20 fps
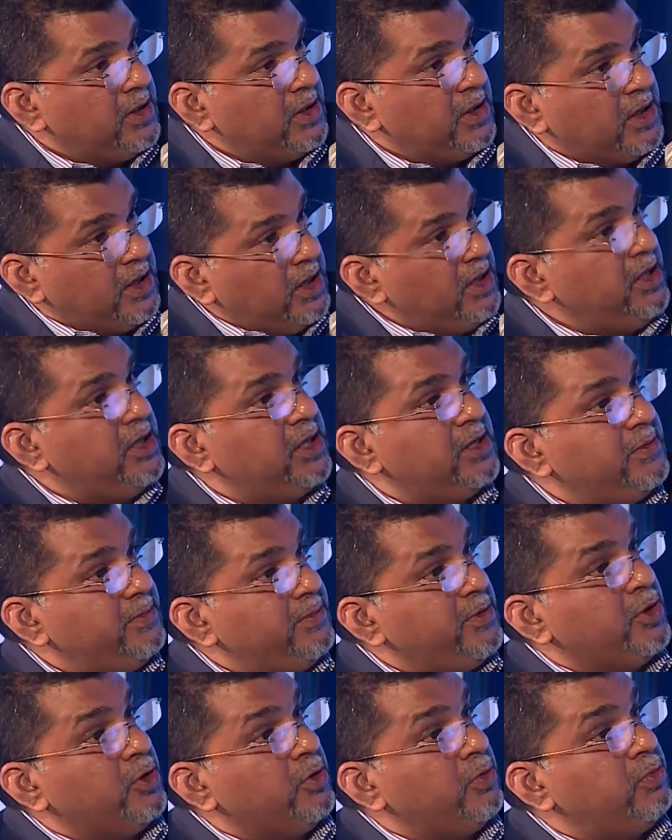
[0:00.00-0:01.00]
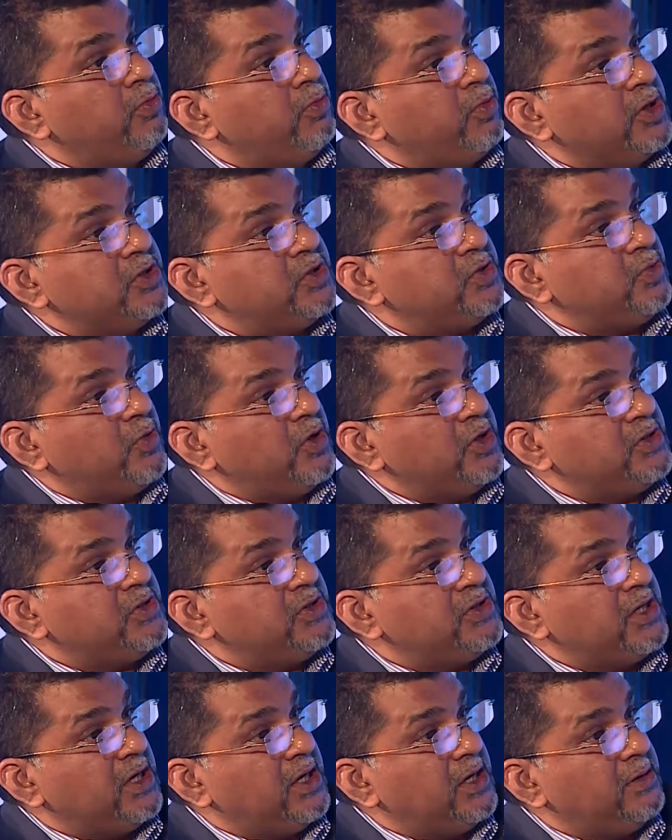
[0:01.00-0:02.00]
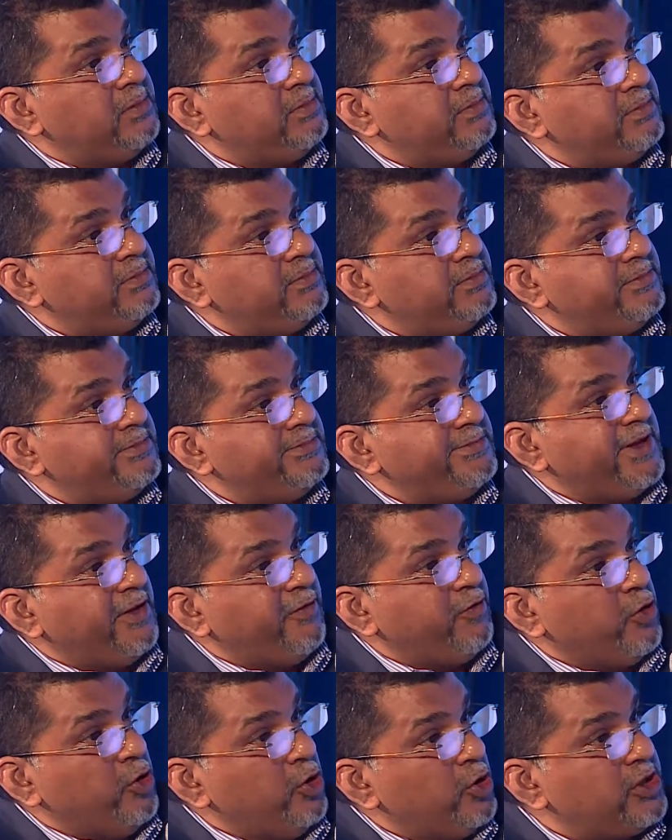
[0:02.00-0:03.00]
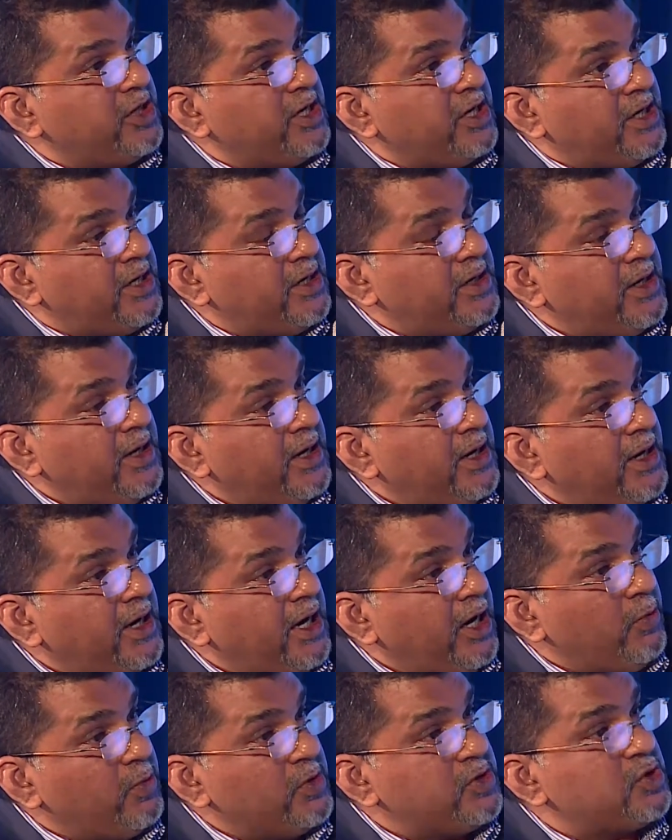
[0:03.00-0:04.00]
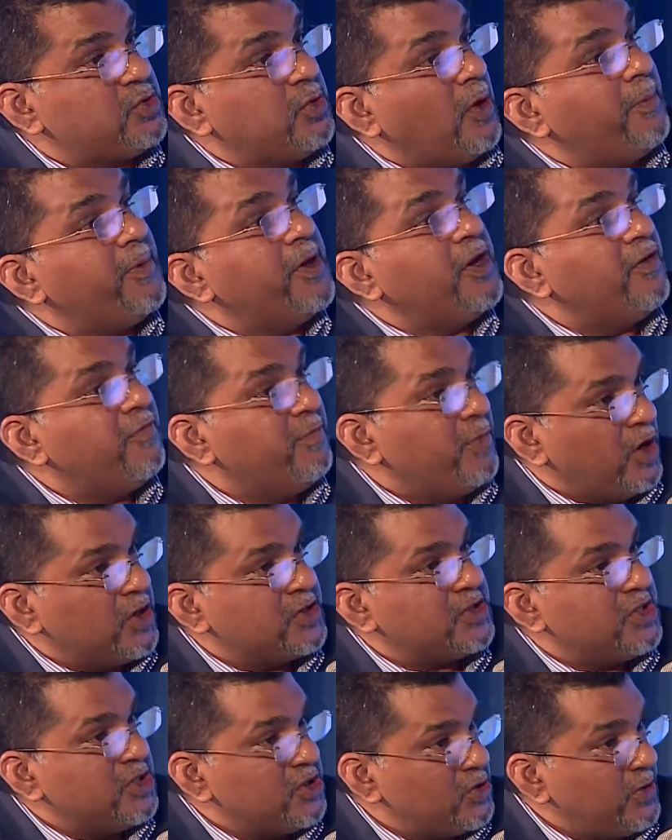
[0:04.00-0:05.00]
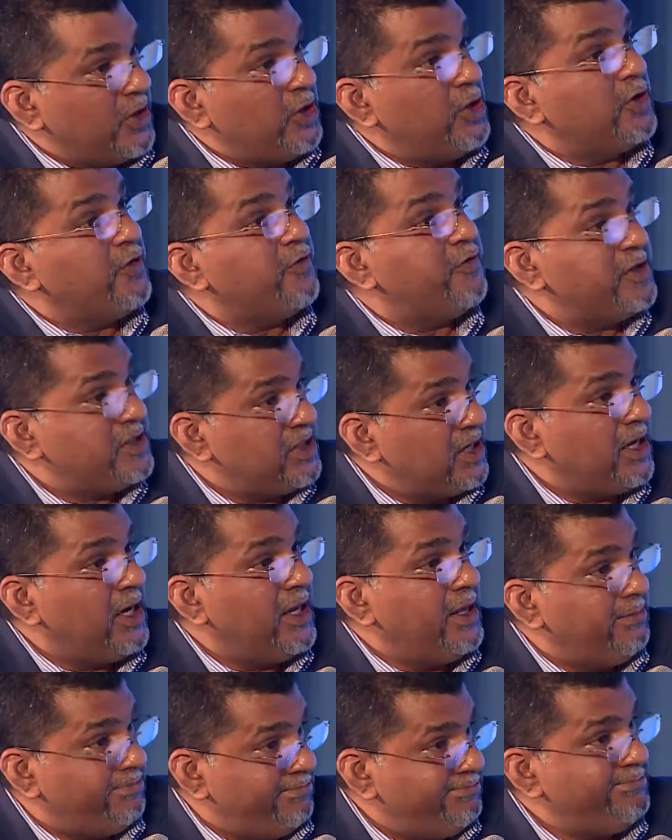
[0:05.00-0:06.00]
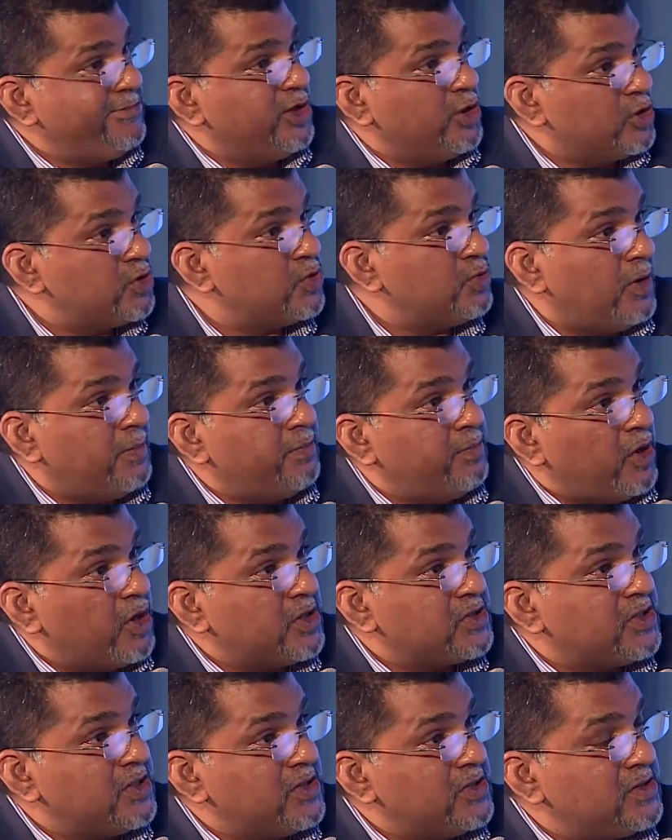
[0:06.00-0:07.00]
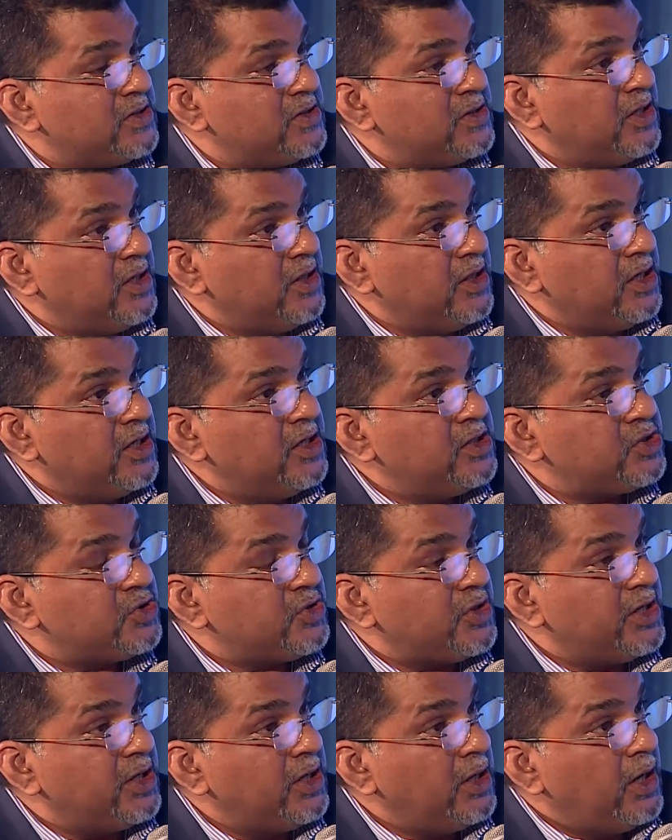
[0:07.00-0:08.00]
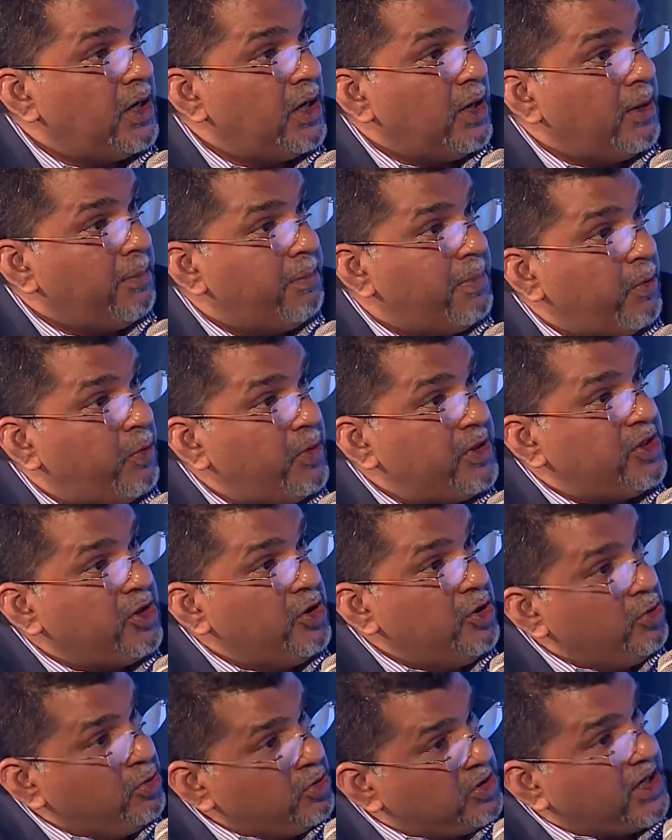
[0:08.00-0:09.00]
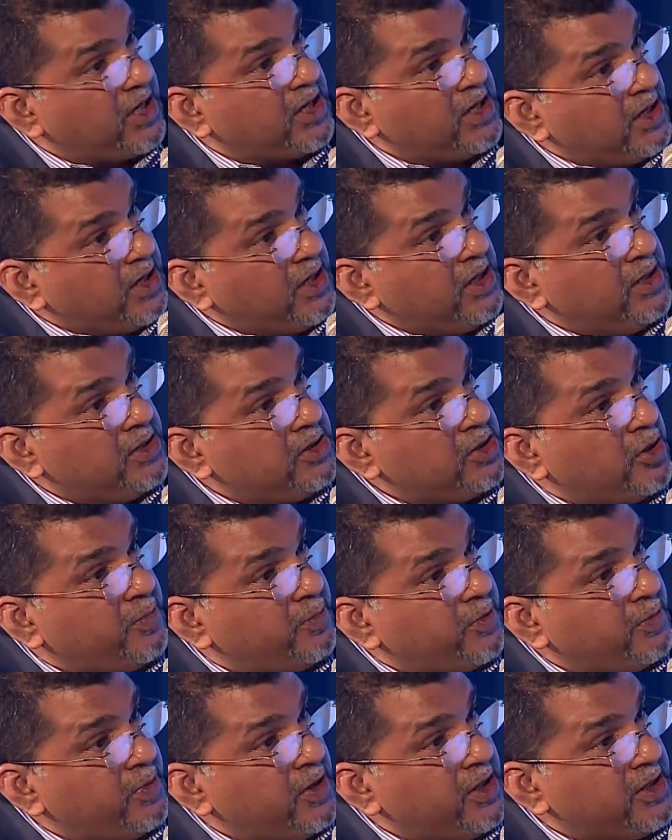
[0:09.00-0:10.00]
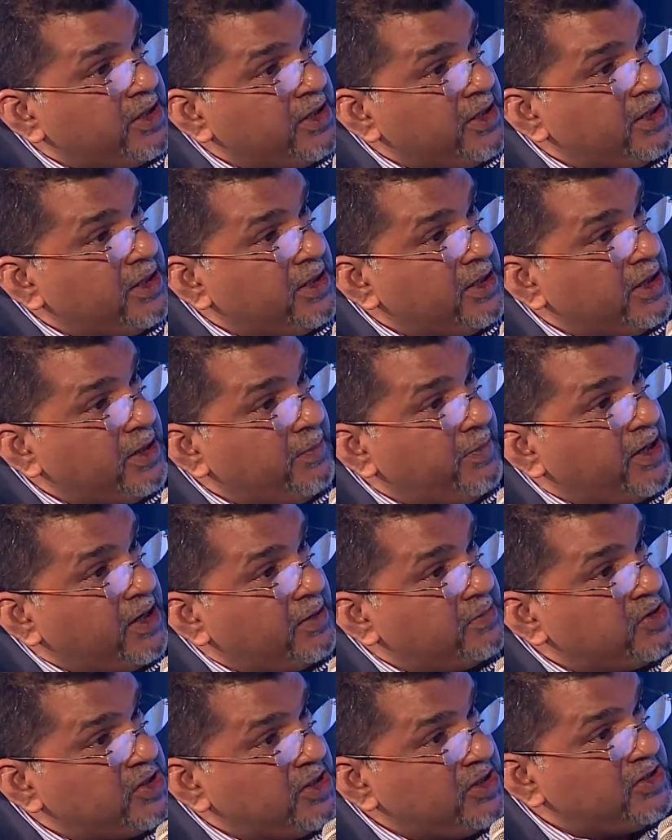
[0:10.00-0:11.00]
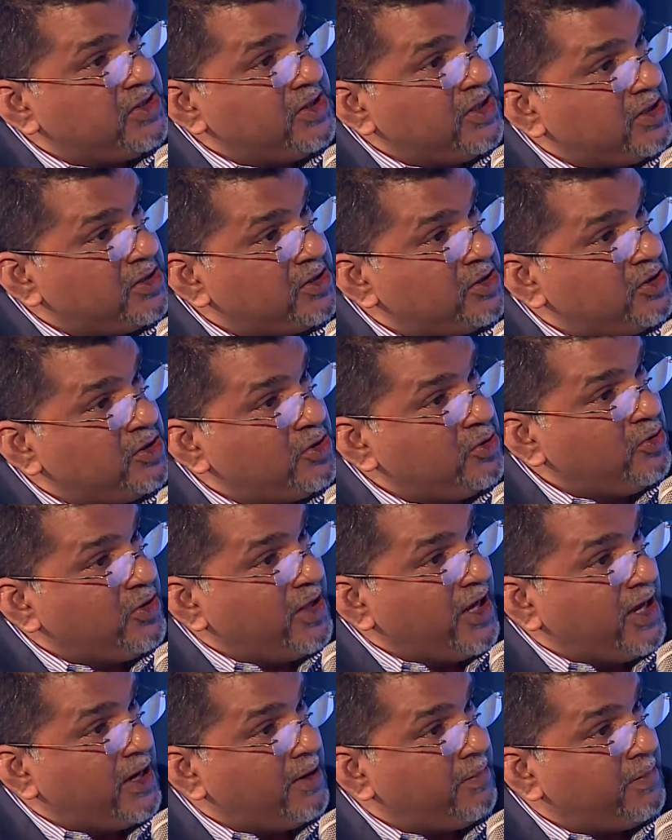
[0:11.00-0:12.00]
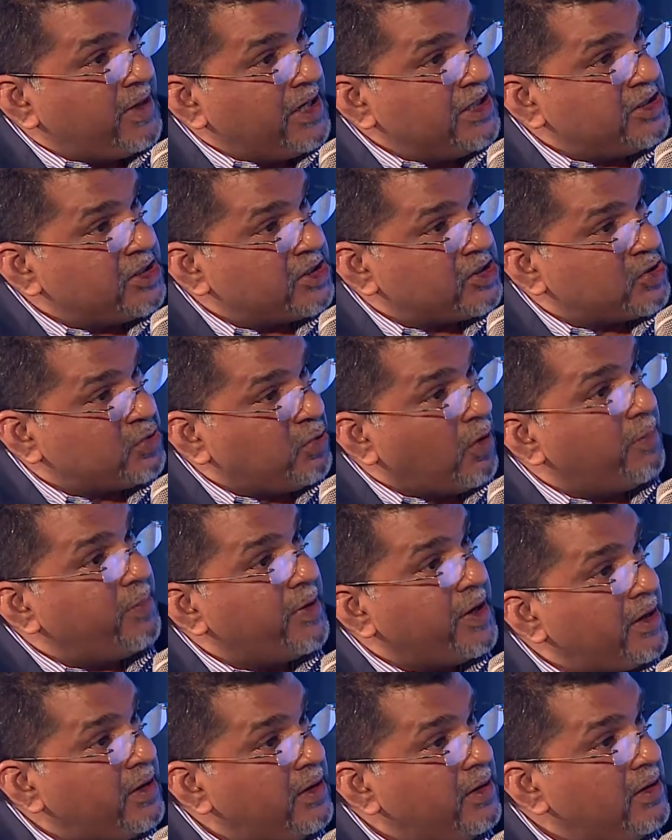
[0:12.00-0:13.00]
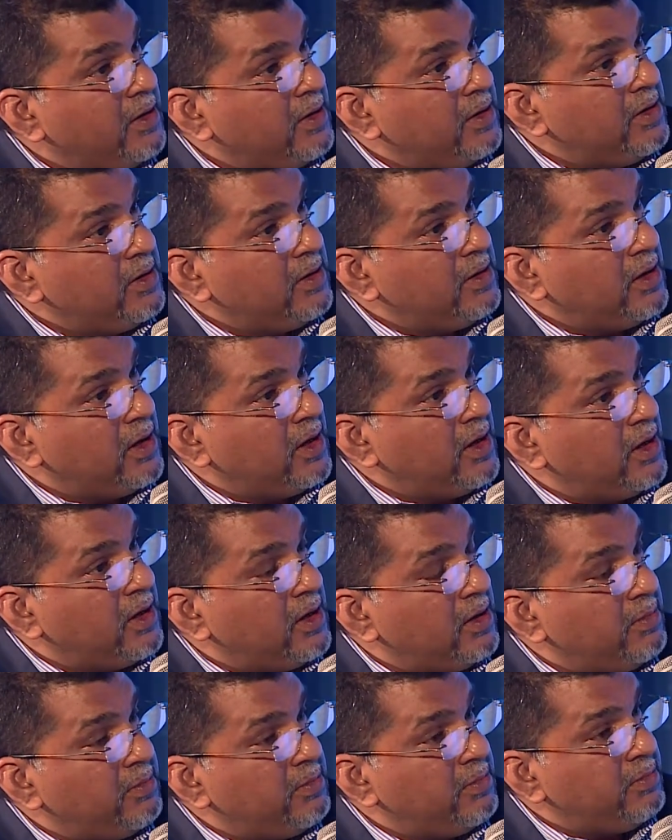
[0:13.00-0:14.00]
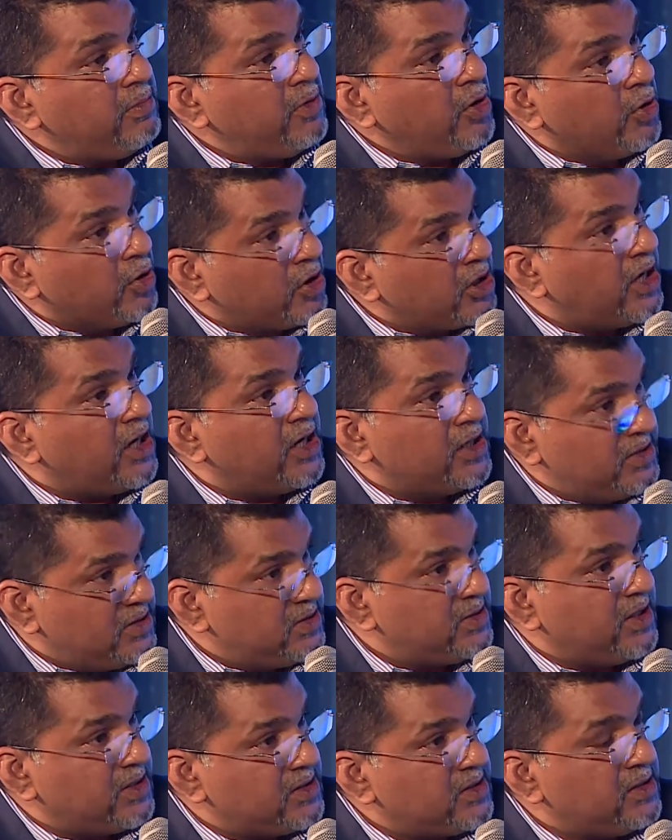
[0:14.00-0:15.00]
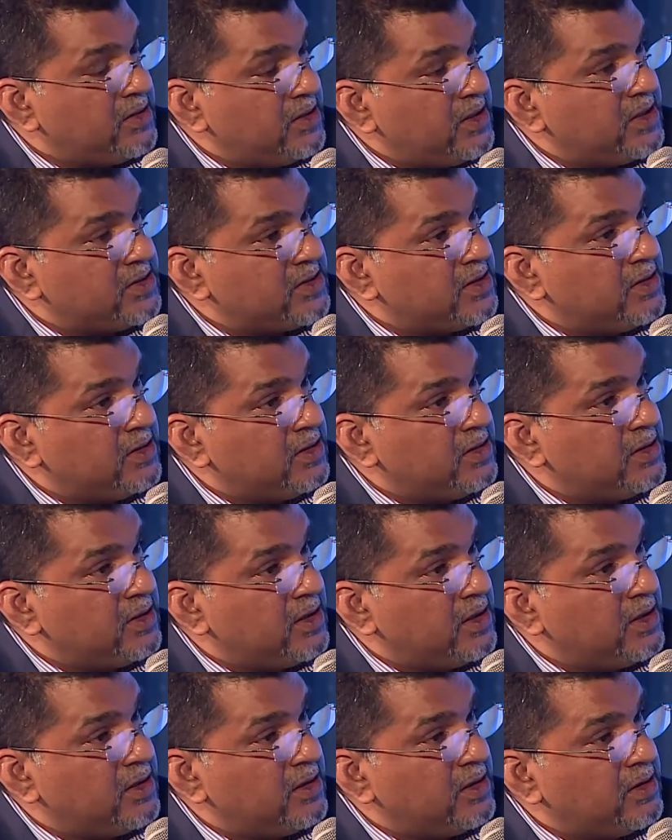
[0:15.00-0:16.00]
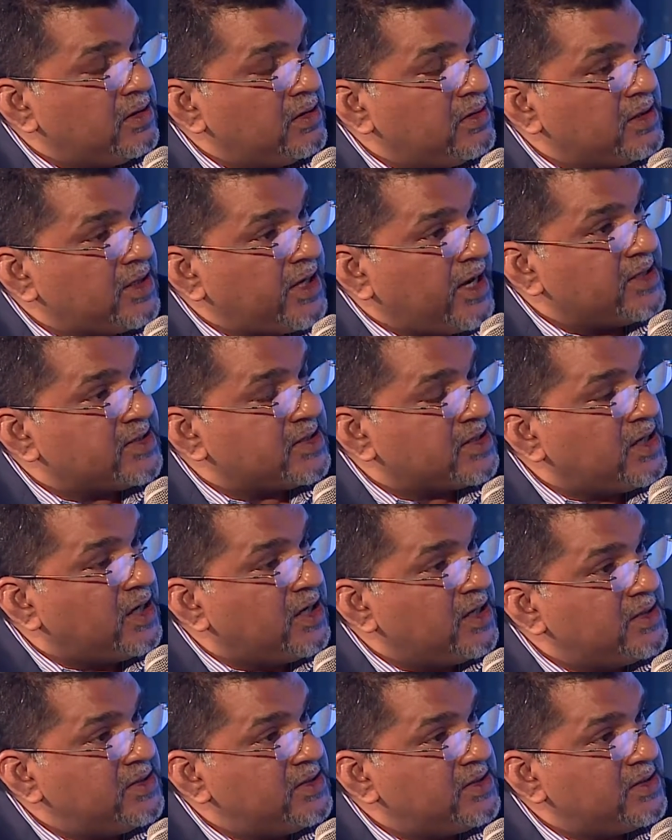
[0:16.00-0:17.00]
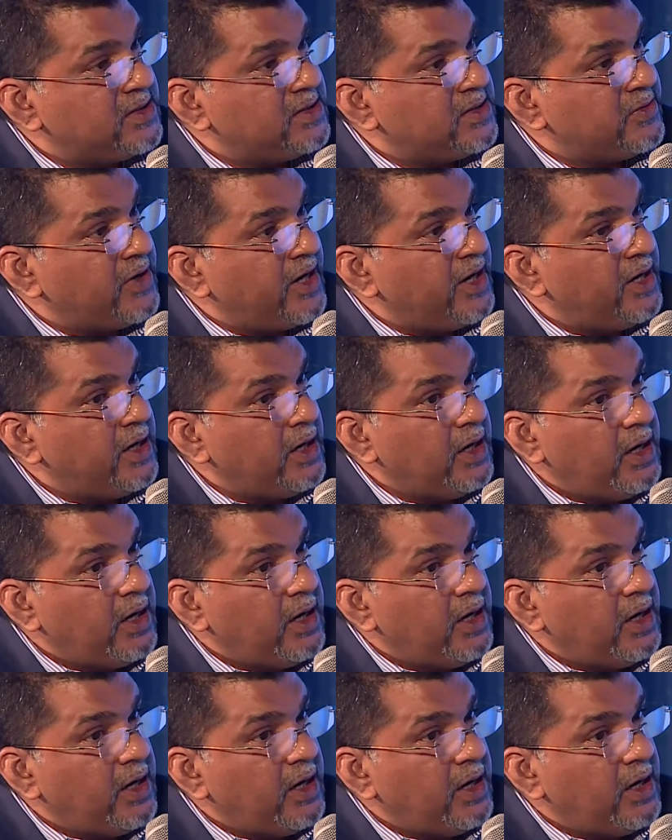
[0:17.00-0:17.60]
Earlier, you know, was was uh, if you looked at it, it was swapping of boxes, where you had to physically you know, swap boxes in the industry. But with the new technical interoperability, it becomes easier to do that by just swapping um, you know, cards, as in, as in uh, sure. cards, right?